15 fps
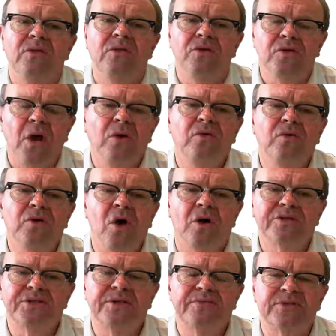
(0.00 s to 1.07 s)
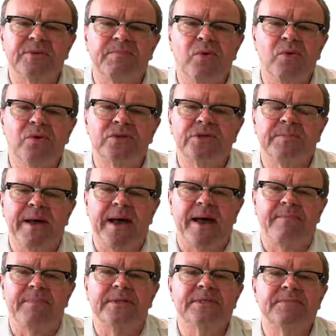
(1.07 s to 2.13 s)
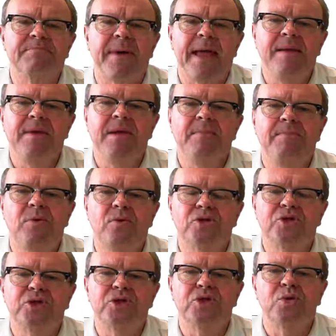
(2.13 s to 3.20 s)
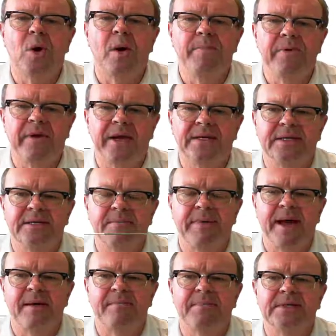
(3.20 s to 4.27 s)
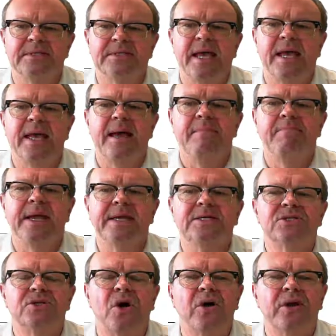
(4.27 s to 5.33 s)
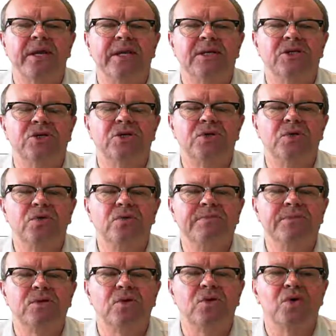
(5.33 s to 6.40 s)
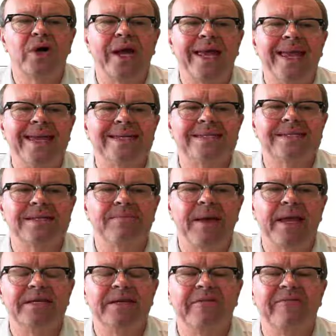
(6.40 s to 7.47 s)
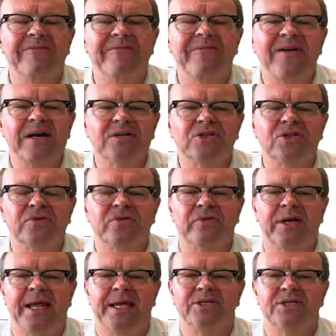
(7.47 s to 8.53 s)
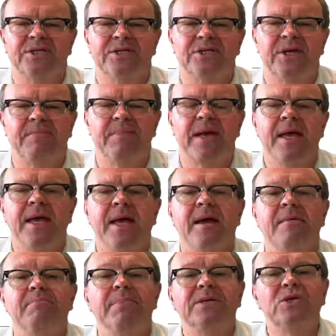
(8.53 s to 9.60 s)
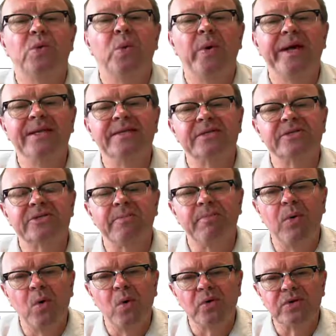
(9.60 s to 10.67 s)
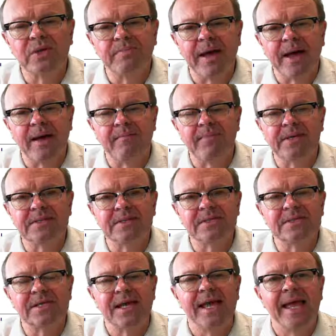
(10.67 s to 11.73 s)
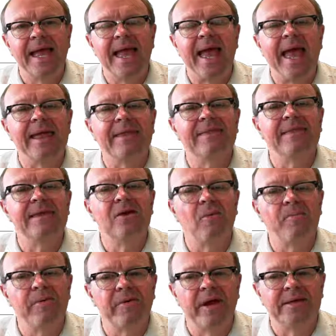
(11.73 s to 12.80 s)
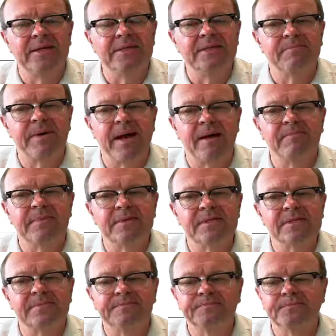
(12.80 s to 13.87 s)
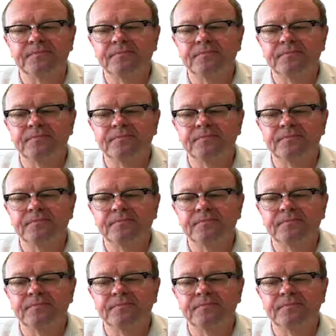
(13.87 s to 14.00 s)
The total costs of support departments may be apportioned to operating departments based on an assumed or estimated functional relationship between the support departments and the operating departments.